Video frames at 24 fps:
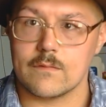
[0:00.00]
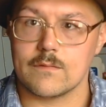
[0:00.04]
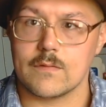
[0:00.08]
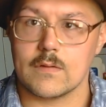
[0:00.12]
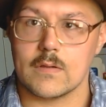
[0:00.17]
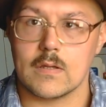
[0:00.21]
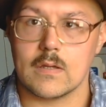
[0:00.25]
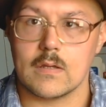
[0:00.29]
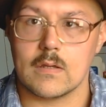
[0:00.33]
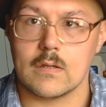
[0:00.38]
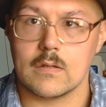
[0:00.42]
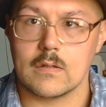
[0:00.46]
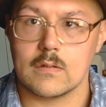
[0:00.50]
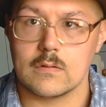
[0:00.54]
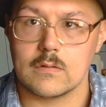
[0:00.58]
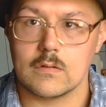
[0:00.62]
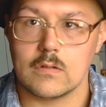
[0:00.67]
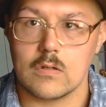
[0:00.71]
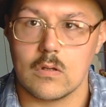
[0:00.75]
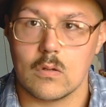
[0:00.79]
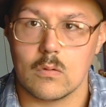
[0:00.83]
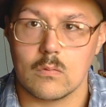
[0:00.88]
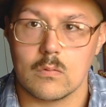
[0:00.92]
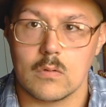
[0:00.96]

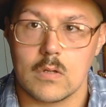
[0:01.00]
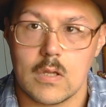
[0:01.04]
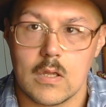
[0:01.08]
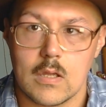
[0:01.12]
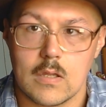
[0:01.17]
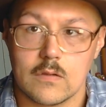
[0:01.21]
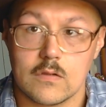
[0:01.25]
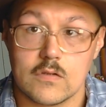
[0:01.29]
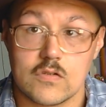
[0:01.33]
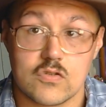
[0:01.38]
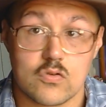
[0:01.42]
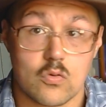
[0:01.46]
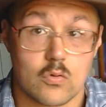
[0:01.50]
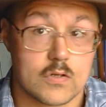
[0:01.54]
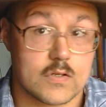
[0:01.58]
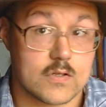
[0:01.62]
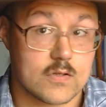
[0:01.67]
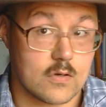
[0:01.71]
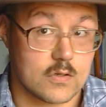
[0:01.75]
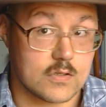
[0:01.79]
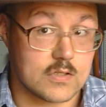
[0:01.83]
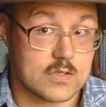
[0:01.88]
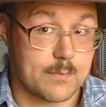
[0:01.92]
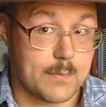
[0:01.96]
the story
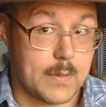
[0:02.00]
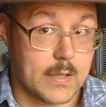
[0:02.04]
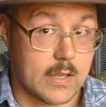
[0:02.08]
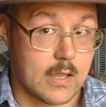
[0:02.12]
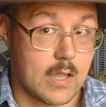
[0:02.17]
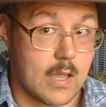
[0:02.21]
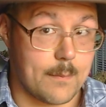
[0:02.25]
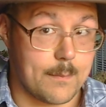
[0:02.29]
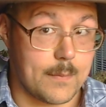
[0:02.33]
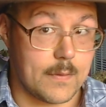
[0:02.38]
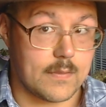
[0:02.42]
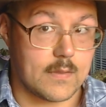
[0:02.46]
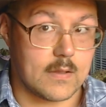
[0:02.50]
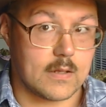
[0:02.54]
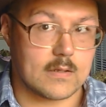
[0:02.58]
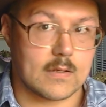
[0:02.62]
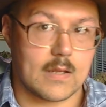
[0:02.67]
starts to pick up and then it